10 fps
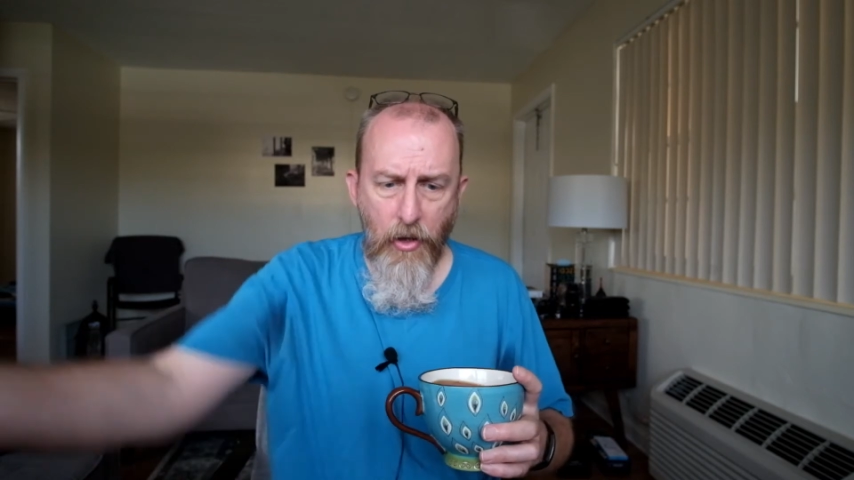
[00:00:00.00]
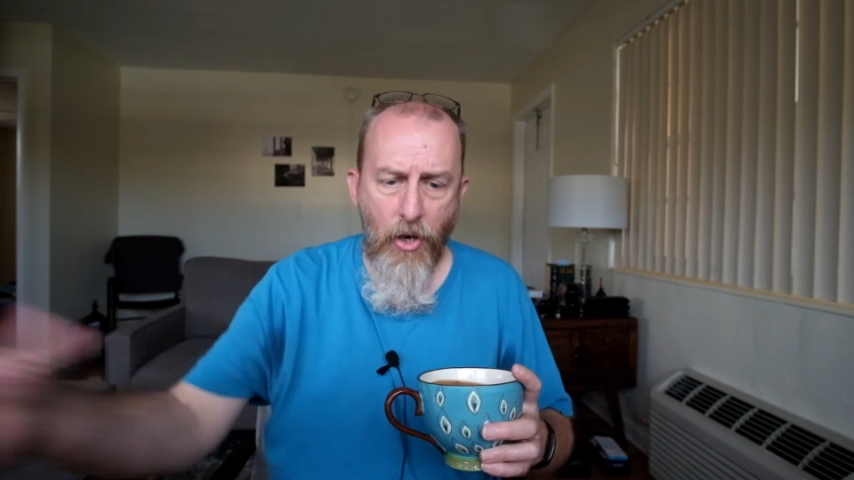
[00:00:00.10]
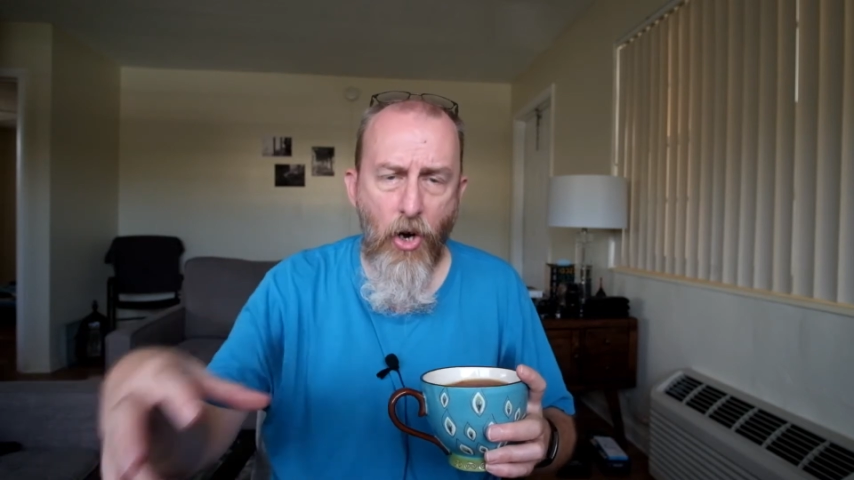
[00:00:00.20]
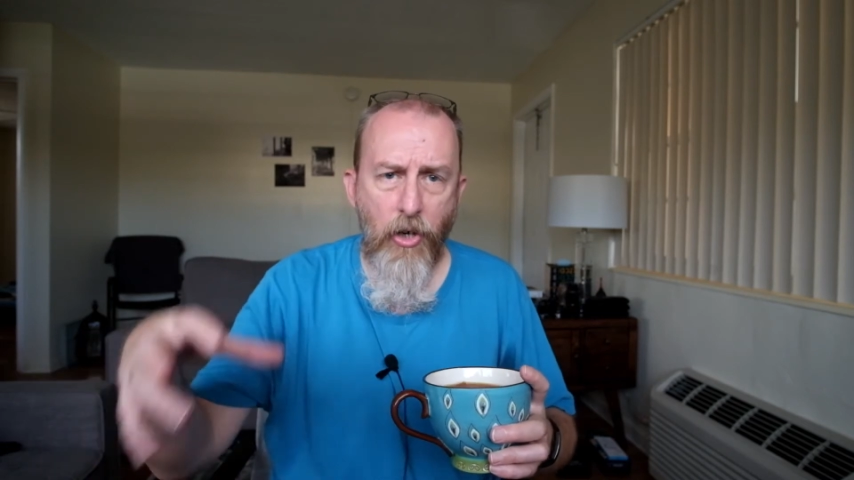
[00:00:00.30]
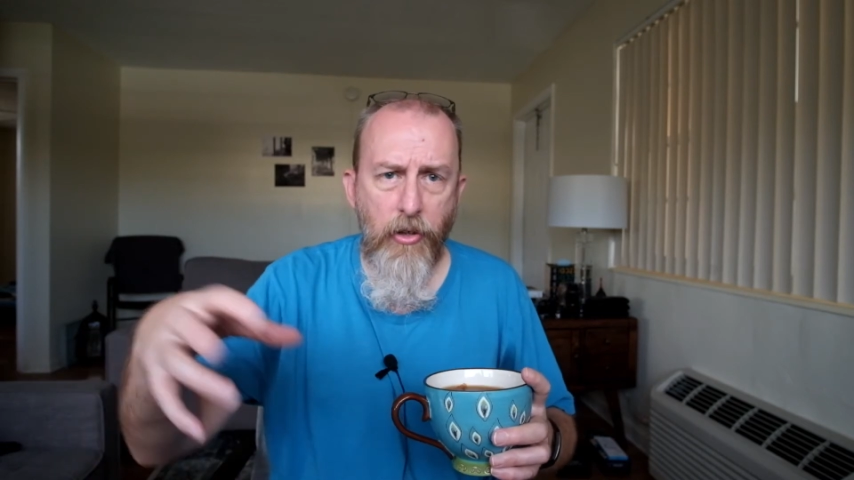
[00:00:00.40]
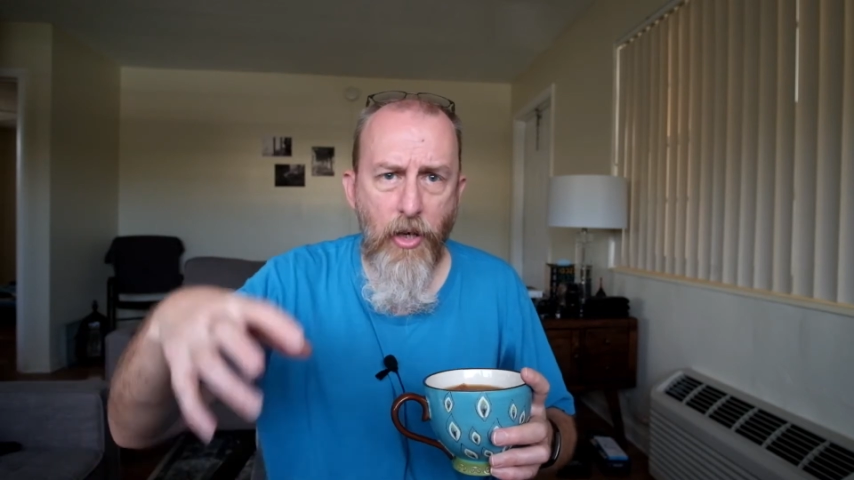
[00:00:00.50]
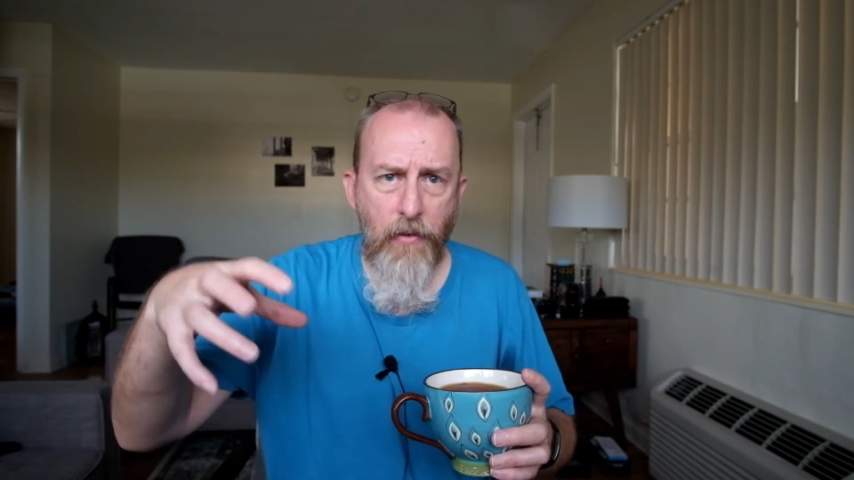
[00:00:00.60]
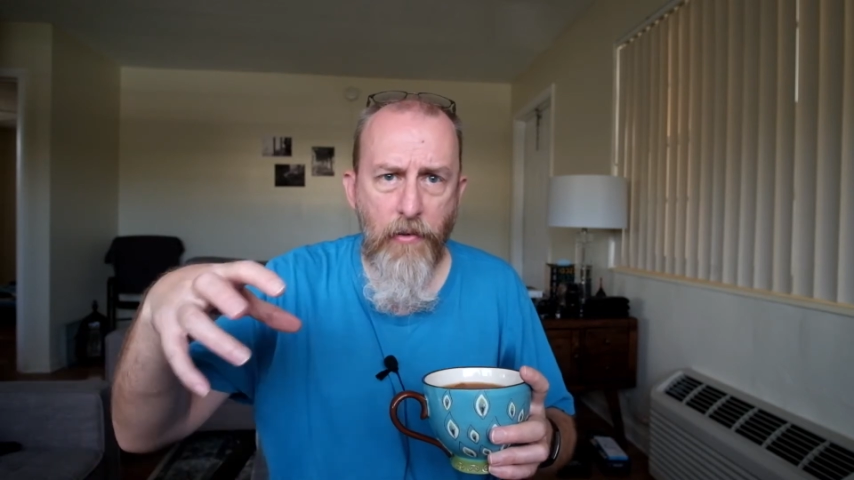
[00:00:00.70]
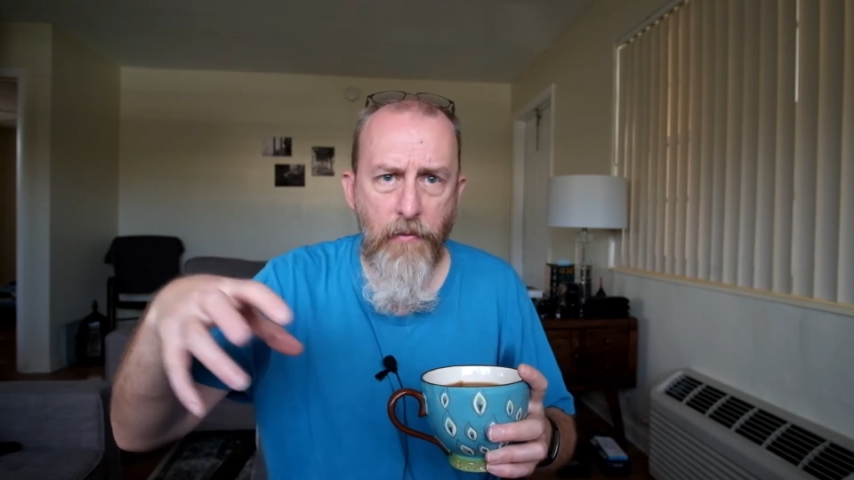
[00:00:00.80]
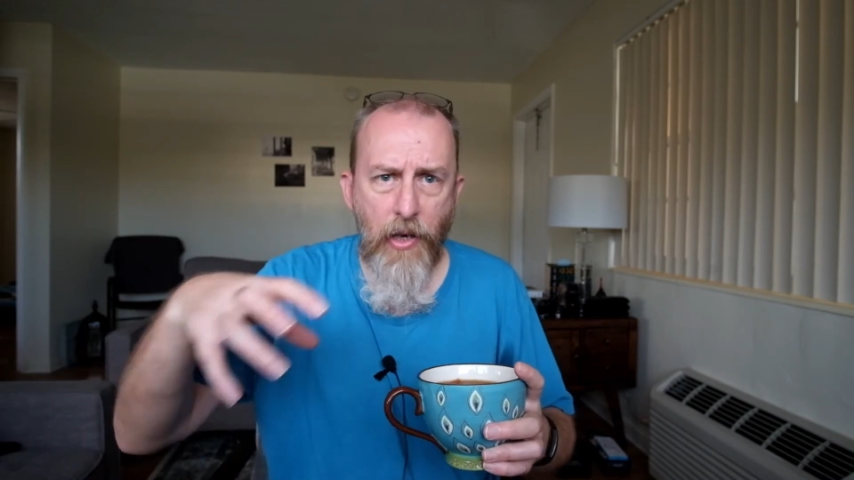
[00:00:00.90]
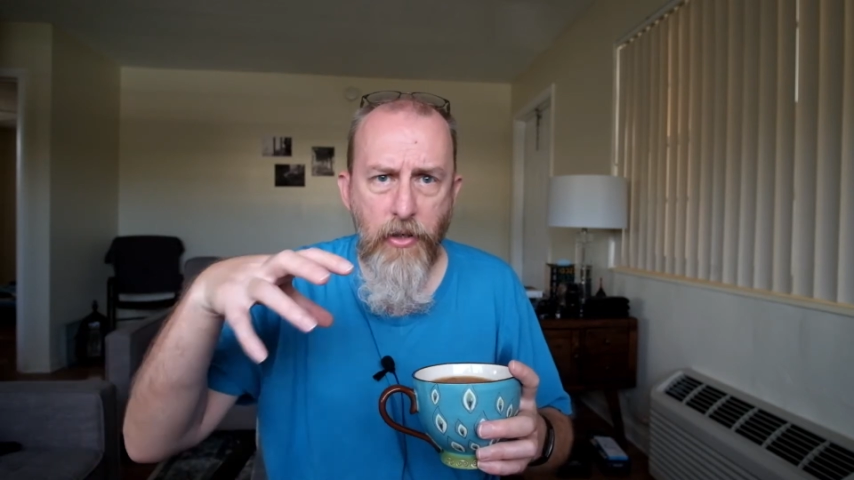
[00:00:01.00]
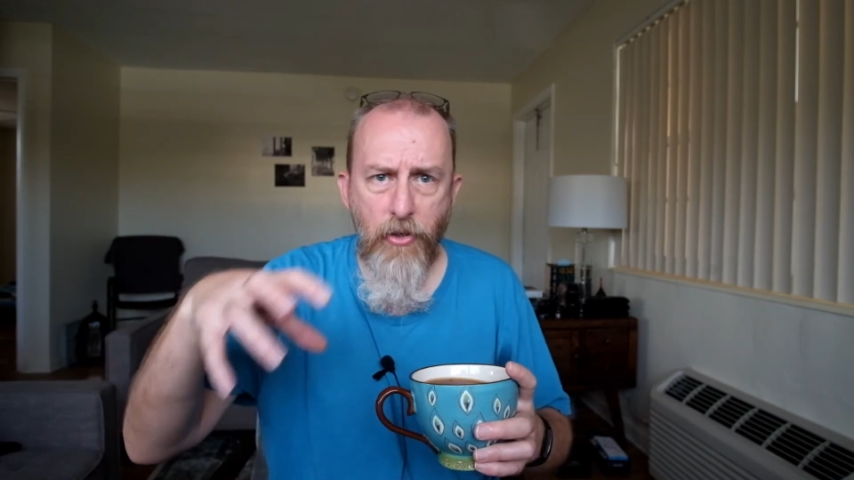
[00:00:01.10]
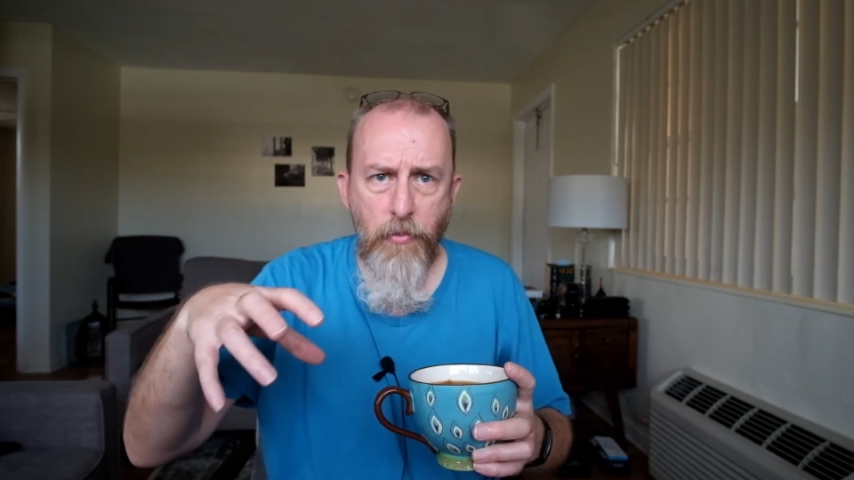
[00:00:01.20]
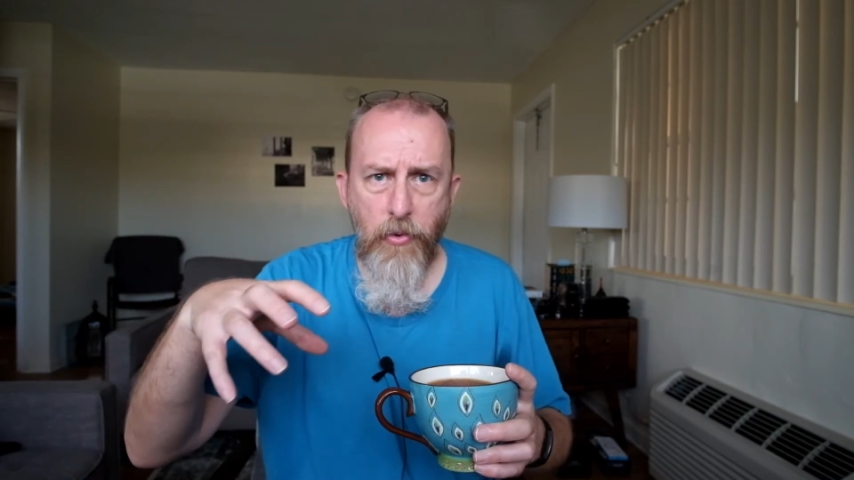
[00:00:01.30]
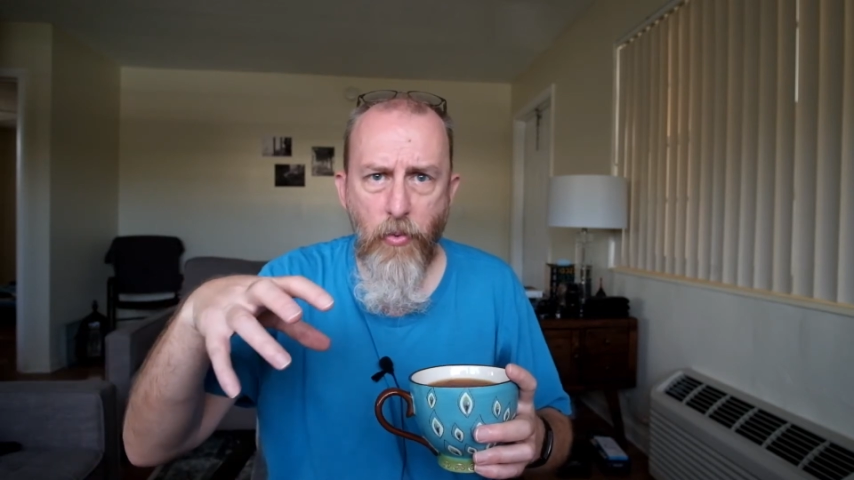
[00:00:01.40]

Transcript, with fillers: hardcover volumes